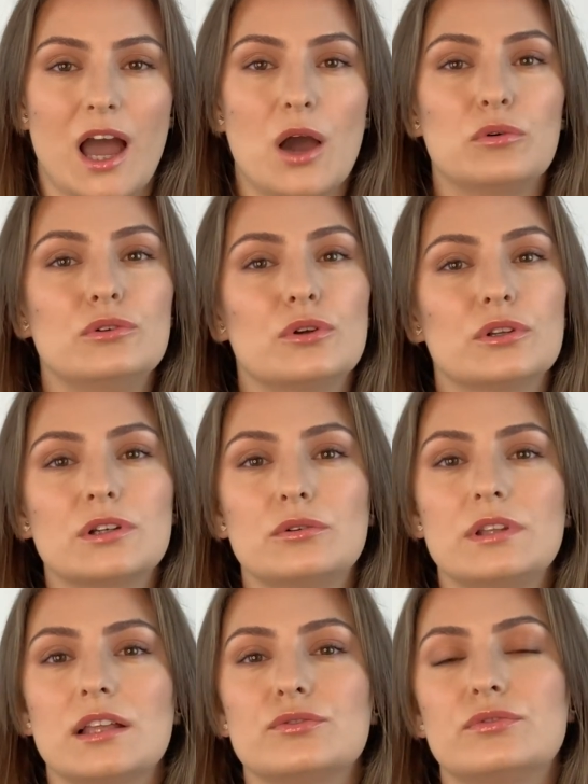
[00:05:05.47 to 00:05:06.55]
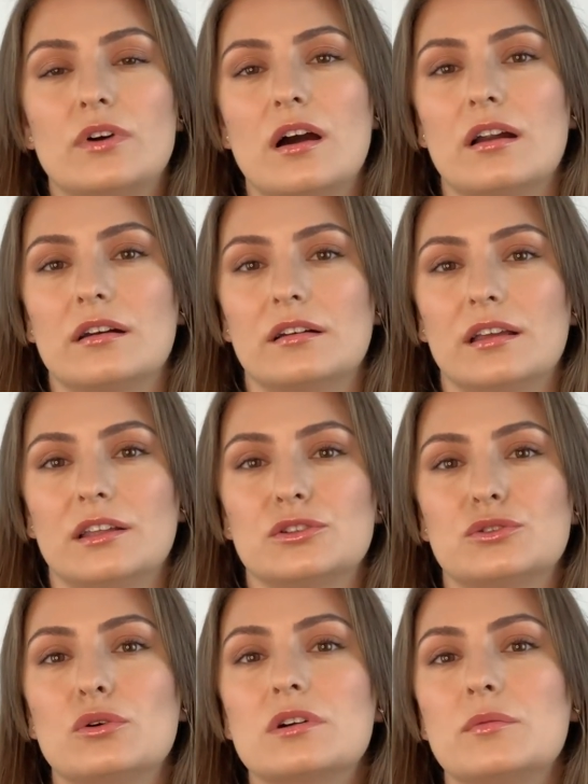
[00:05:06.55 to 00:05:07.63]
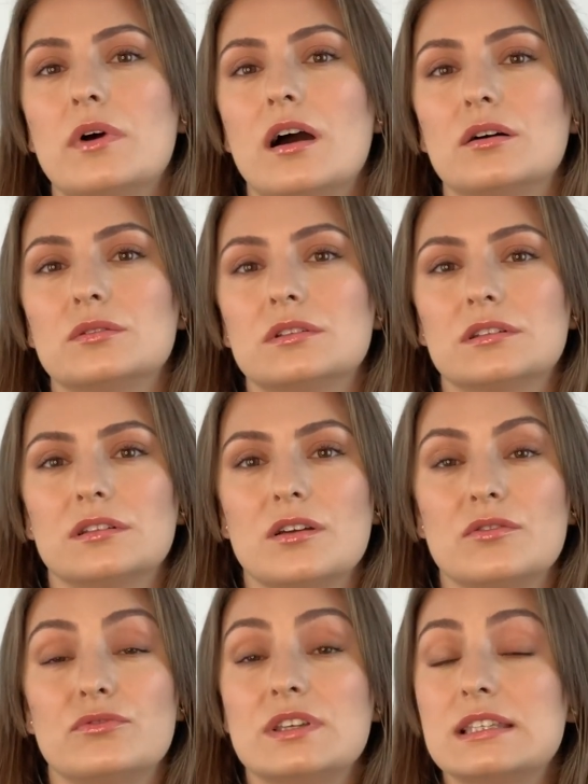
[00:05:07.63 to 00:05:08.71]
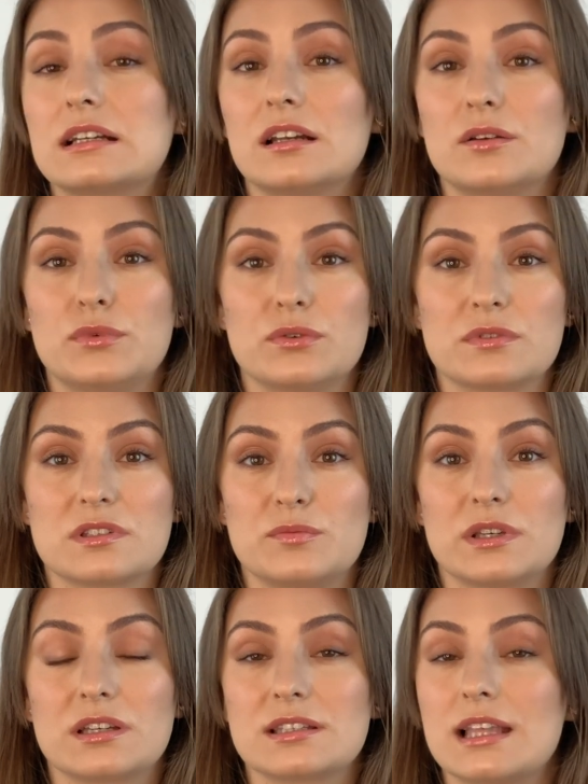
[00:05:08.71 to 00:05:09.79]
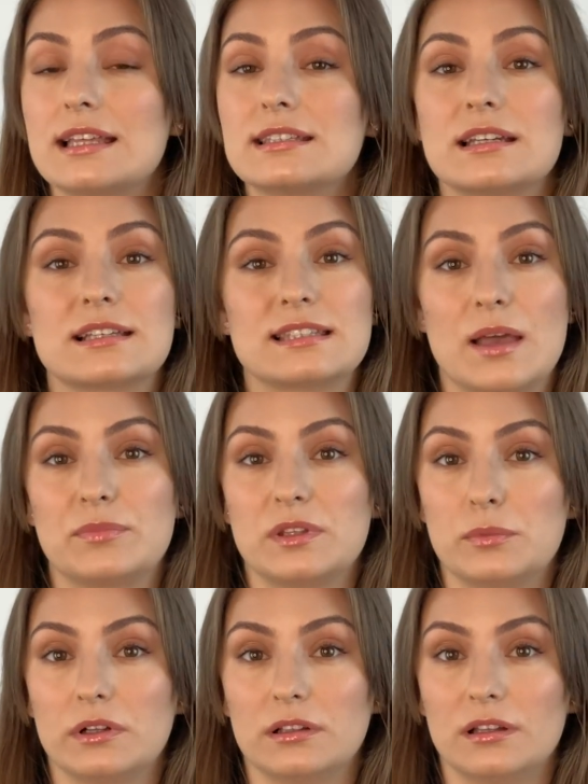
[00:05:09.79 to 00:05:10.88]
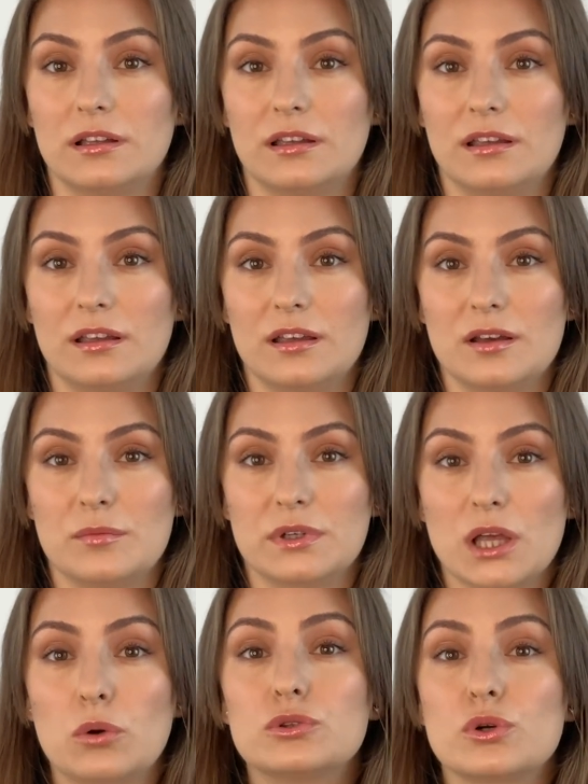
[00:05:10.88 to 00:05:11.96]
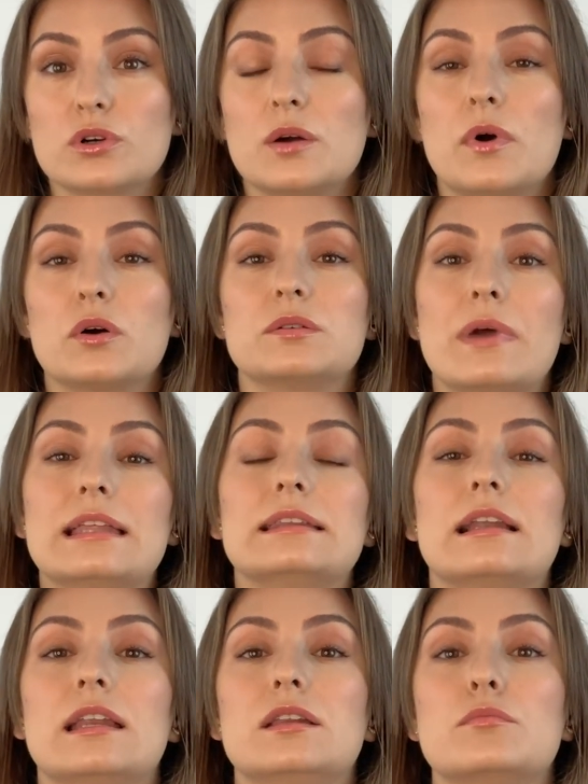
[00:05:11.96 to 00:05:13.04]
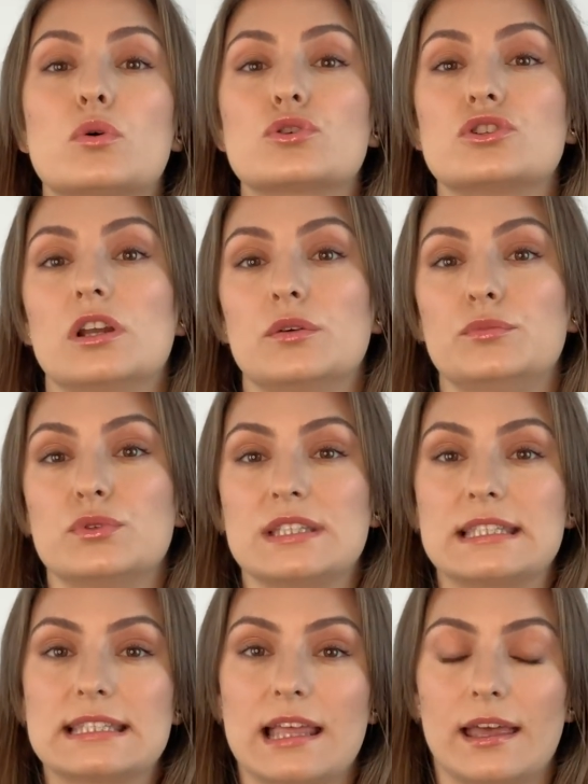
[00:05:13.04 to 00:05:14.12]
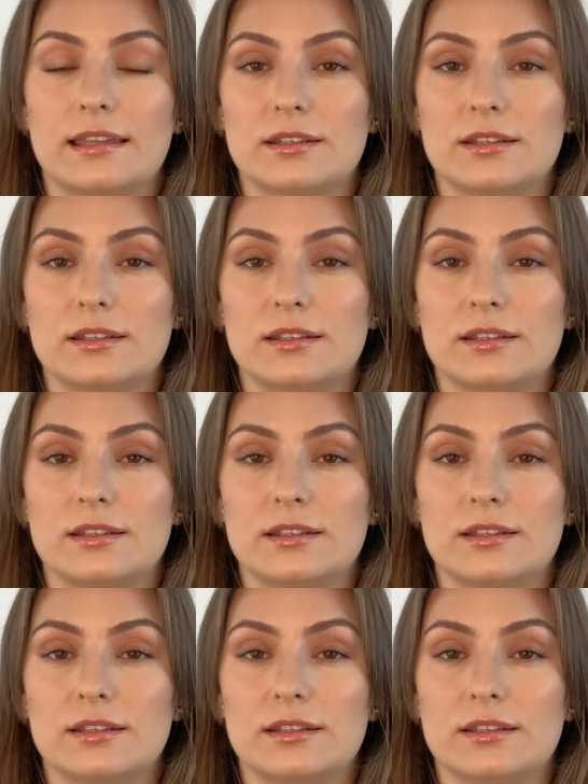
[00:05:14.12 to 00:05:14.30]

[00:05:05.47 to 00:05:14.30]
I will not go that far and talk about physical abuse because that's unacceptable, but I will talk about mental and emotional abuse instead.